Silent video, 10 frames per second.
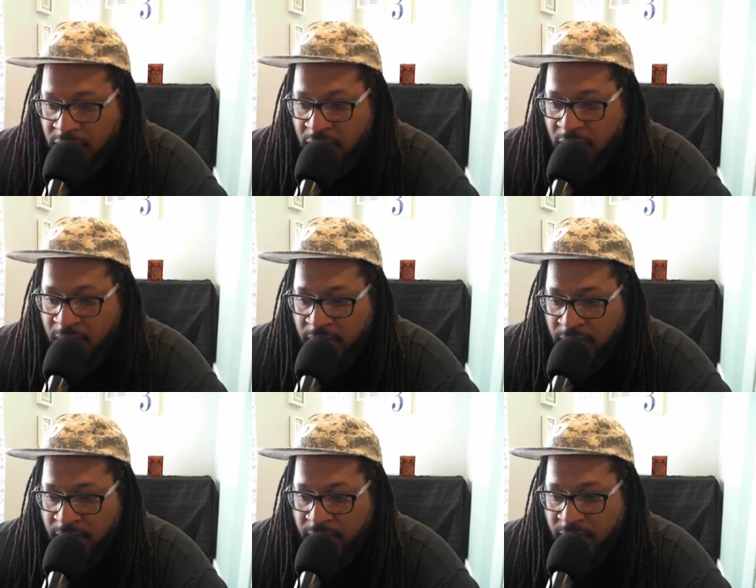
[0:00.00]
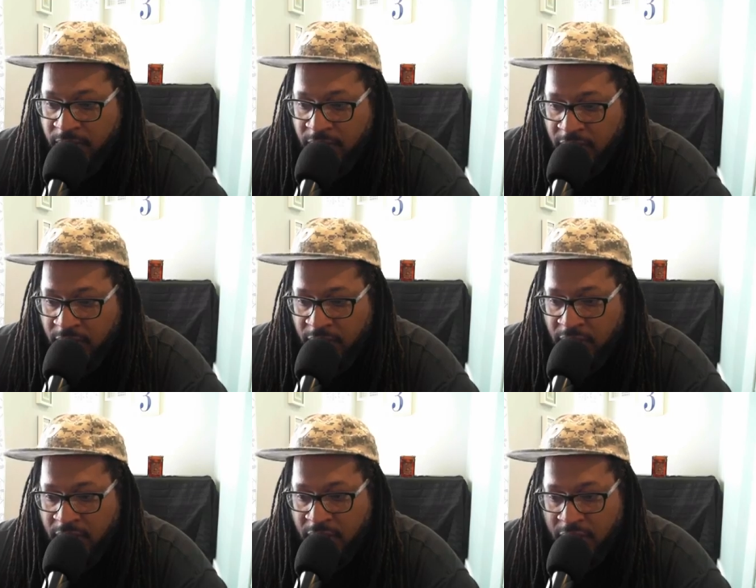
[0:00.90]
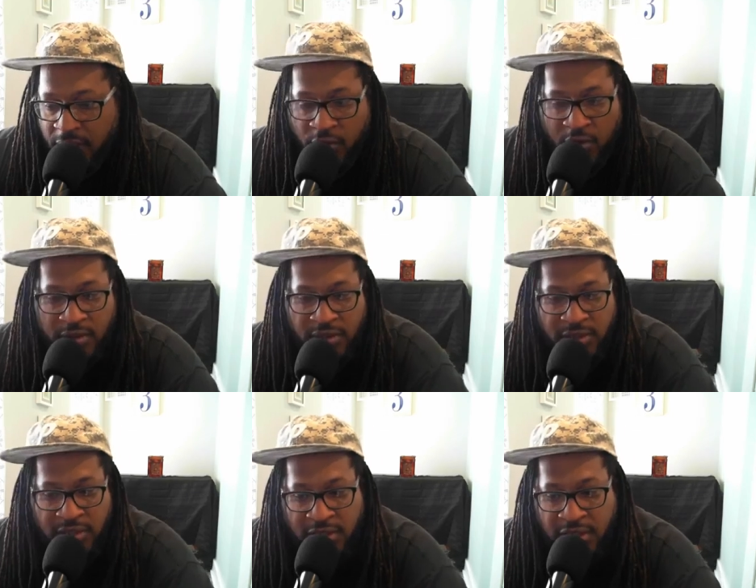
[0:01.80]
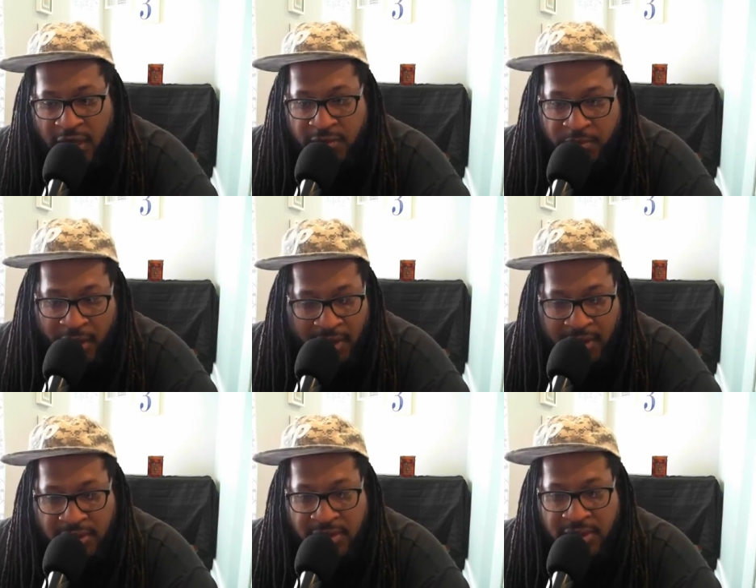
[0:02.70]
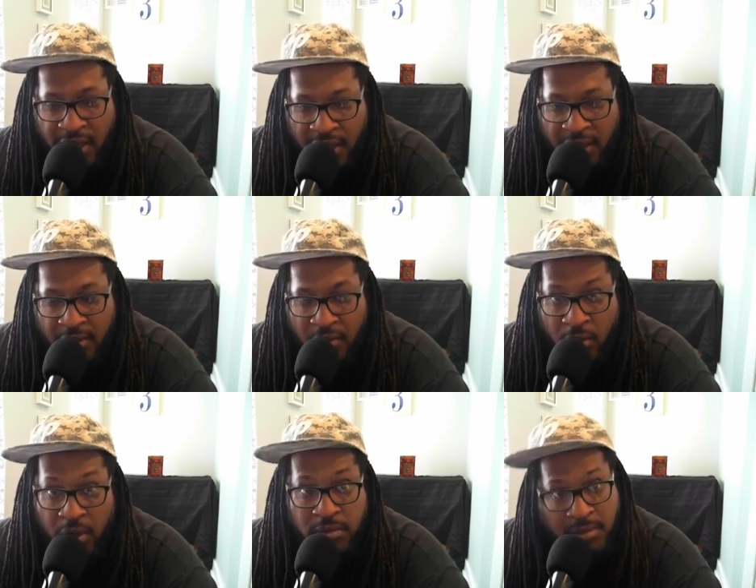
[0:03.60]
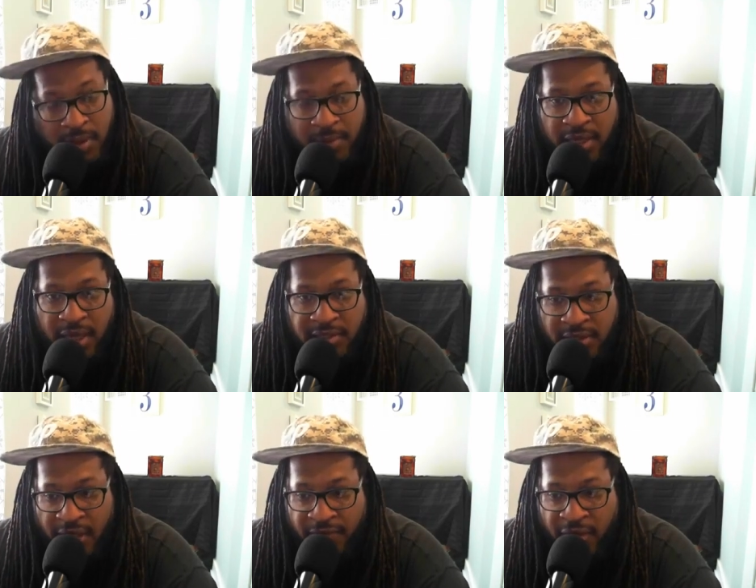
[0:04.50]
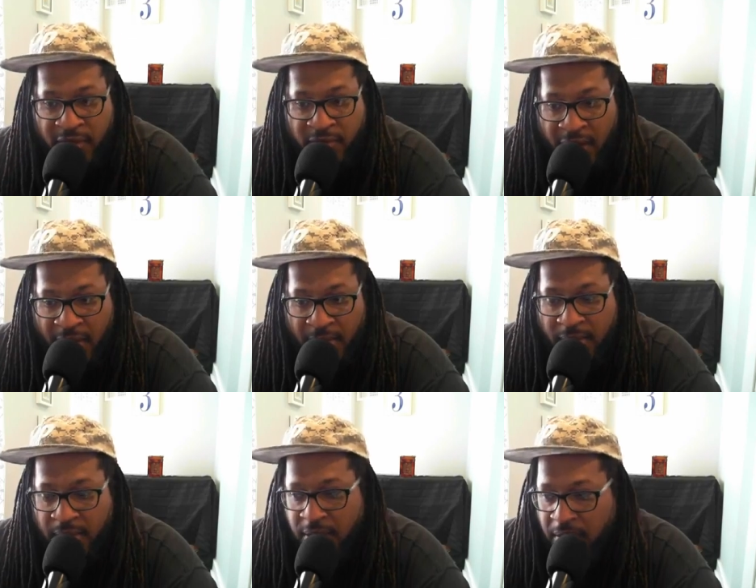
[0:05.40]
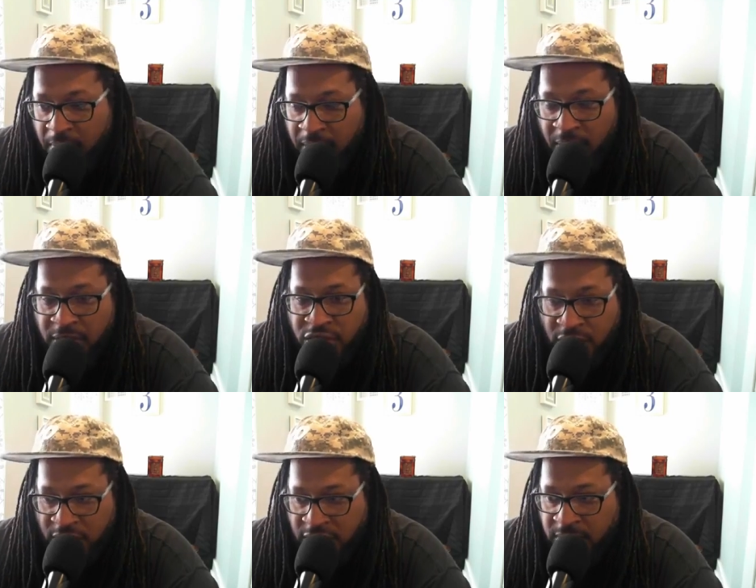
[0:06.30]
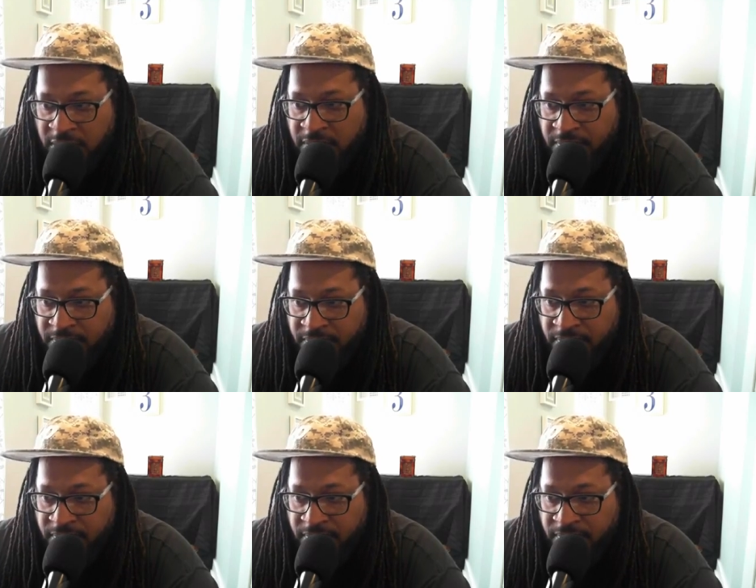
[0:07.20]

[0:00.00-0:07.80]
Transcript: So, of course, this is James Brown. This is not. Well, I mean, God's the Godfather rap. But I want to show you something.